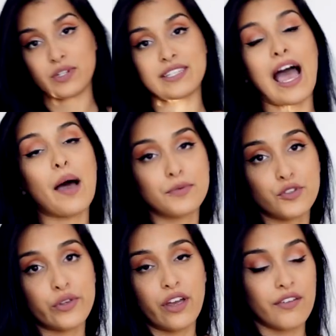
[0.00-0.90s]
one is
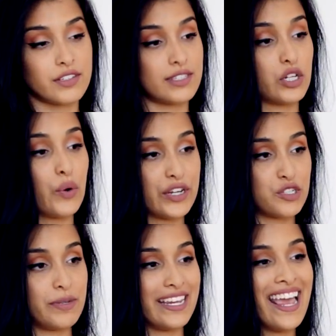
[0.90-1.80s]
absolutely obviously going
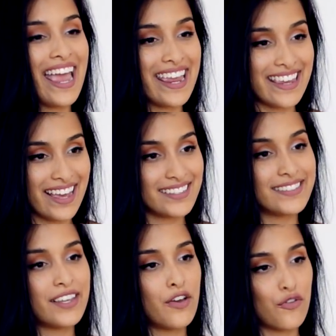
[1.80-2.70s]
to be a
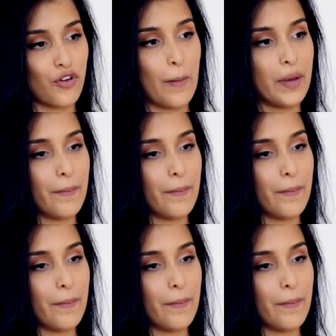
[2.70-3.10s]
yes from